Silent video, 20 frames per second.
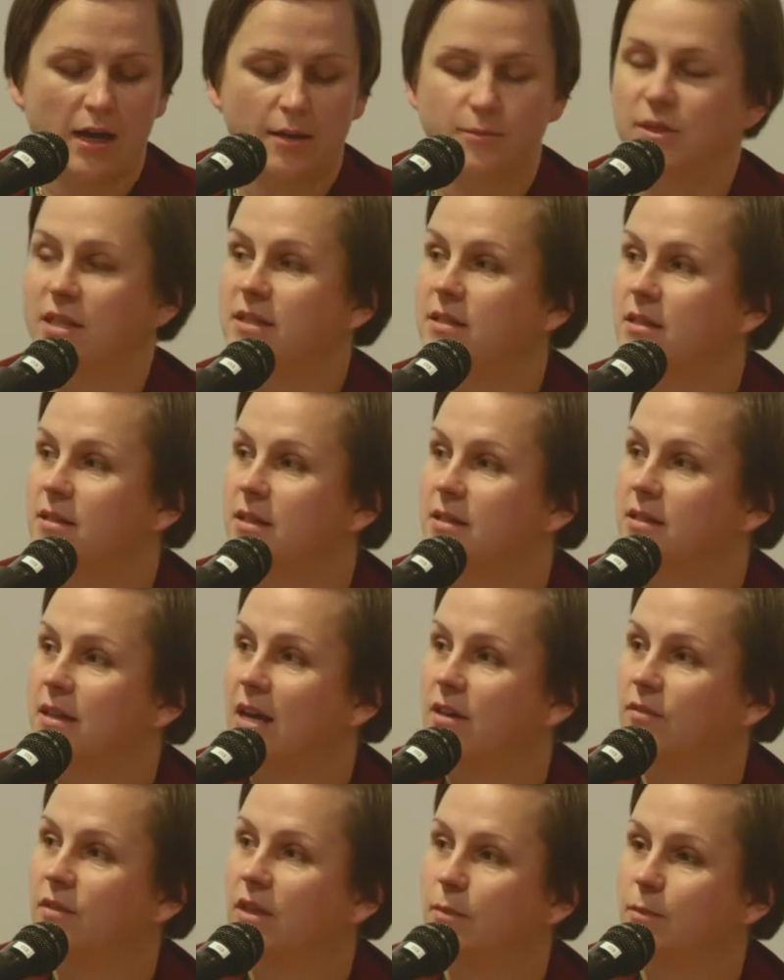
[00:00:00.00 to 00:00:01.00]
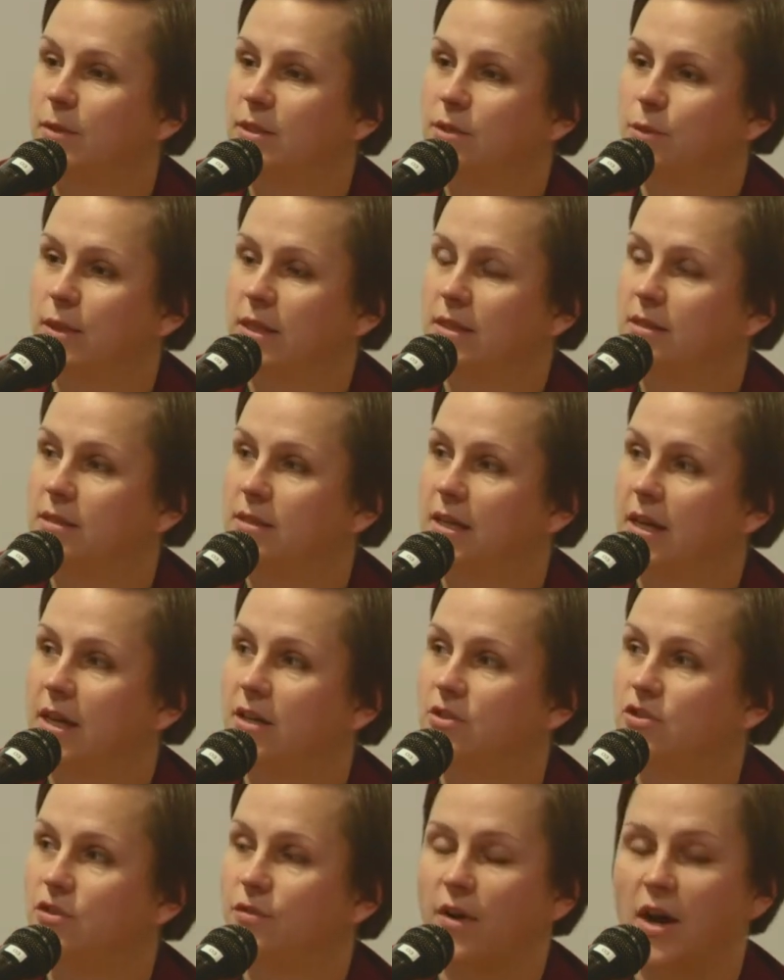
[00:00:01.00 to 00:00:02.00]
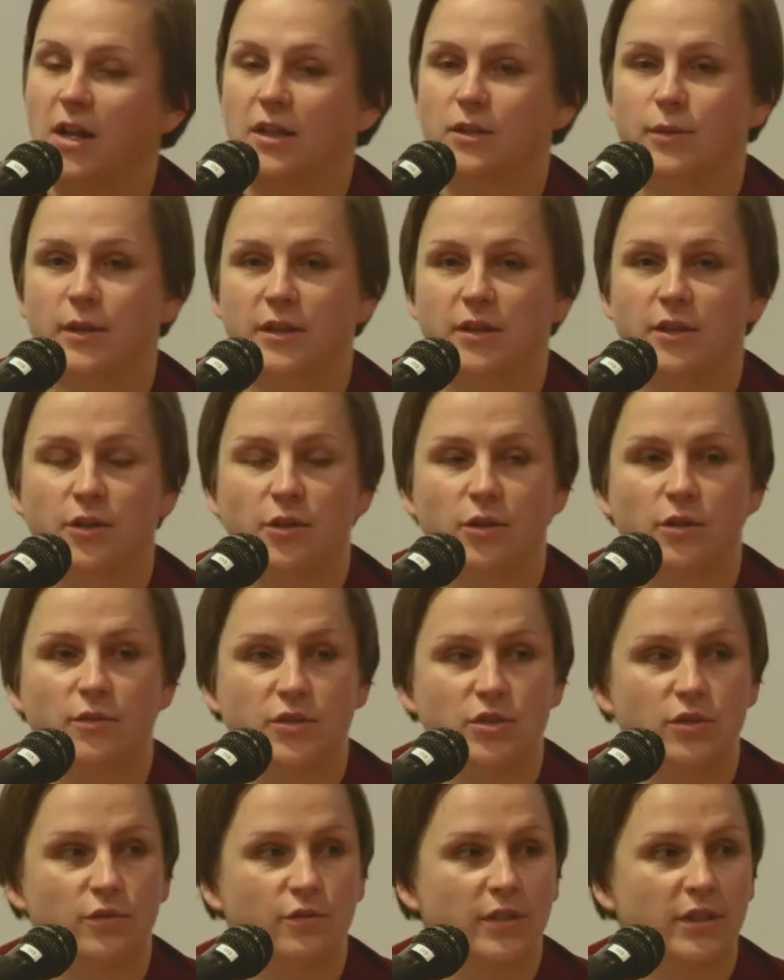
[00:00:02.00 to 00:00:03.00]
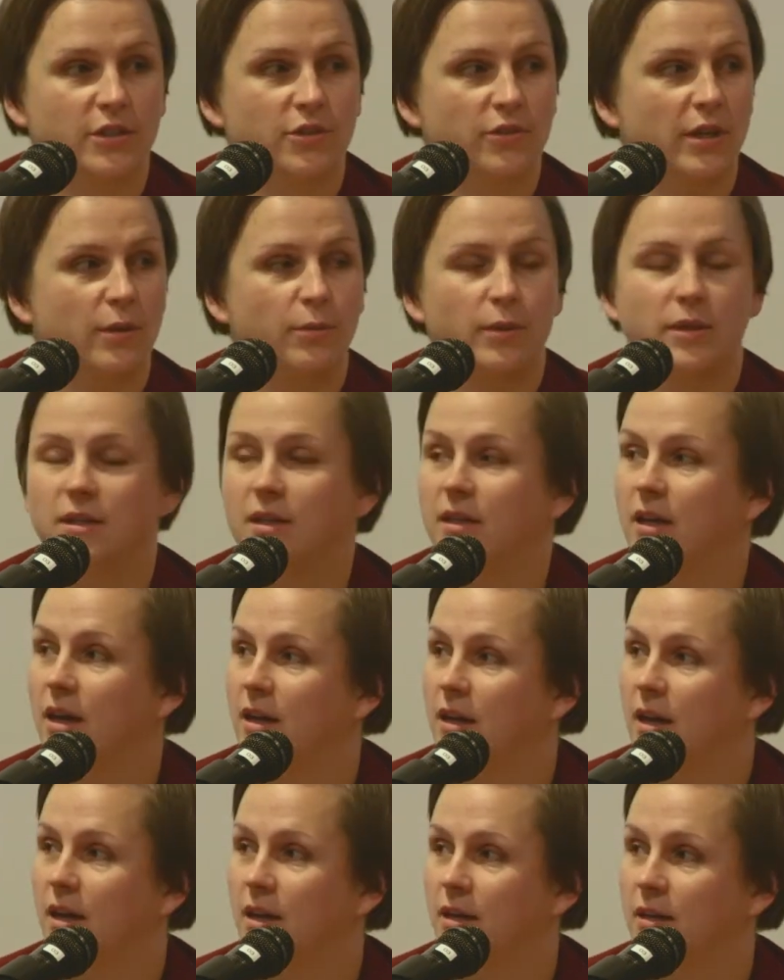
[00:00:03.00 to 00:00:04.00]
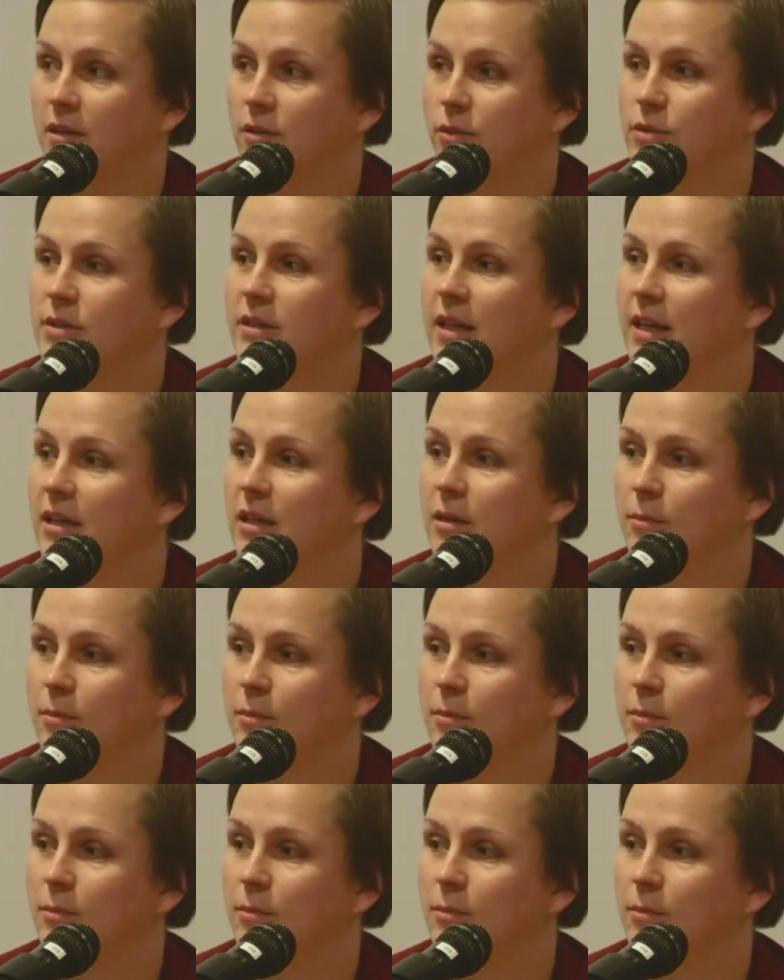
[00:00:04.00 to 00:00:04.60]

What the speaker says: This is this kind of in-between stage following the Eurovision victory when Ruslana